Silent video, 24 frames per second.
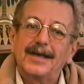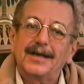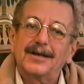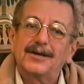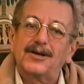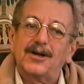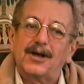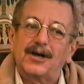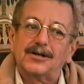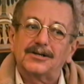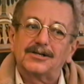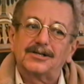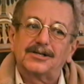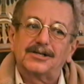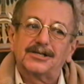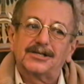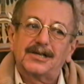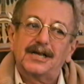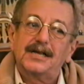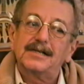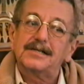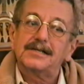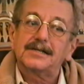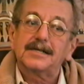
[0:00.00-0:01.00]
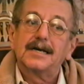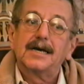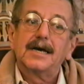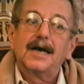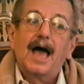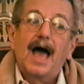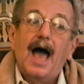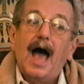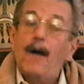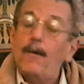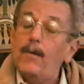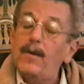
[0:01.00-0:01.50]
They indulged us.
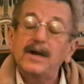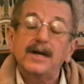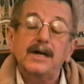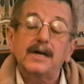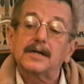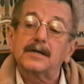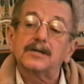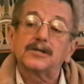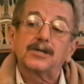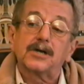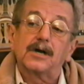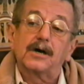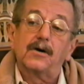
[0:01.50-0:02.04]
We did a